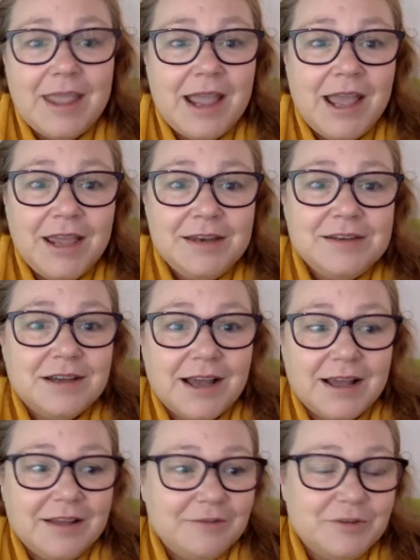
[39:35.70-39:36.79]
And
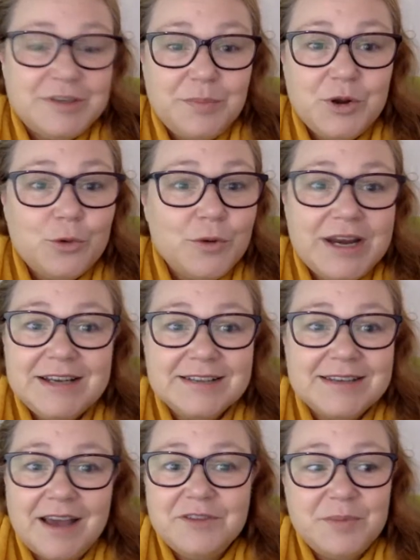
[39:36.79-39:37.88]
reciprocal reading
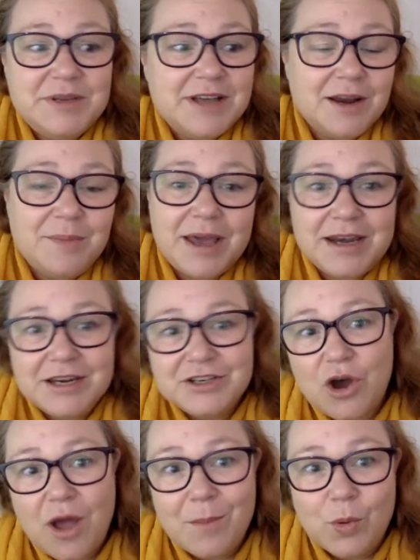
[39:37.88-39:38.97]
doesn't have to be done about an
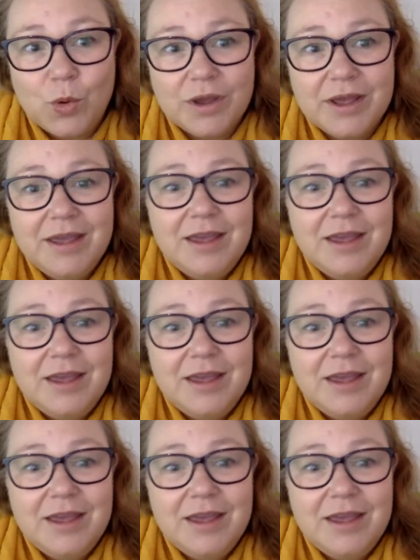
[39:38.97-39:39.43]
entire book.